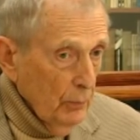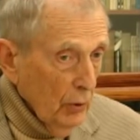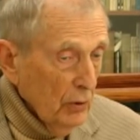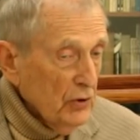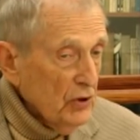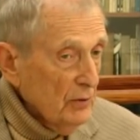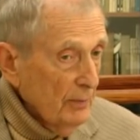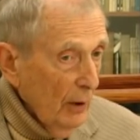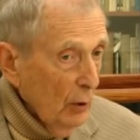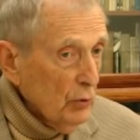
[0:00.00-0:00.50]

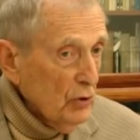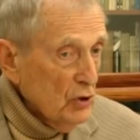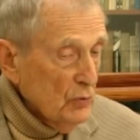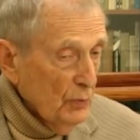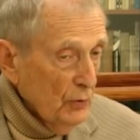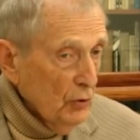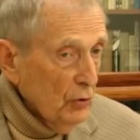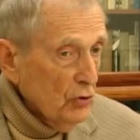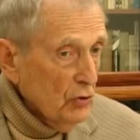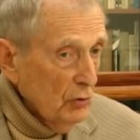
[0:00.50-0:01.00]
books about
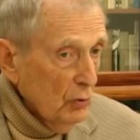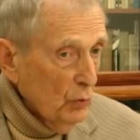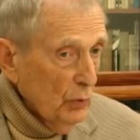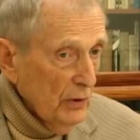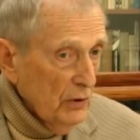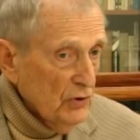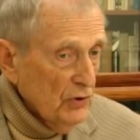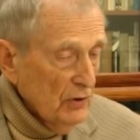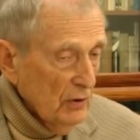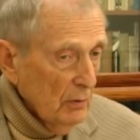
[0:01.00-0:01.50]
spiritual
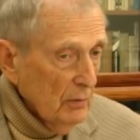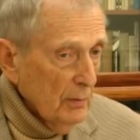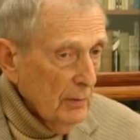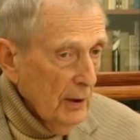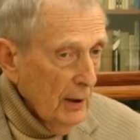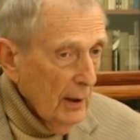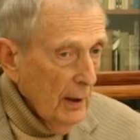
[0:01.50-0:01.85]
wisdom.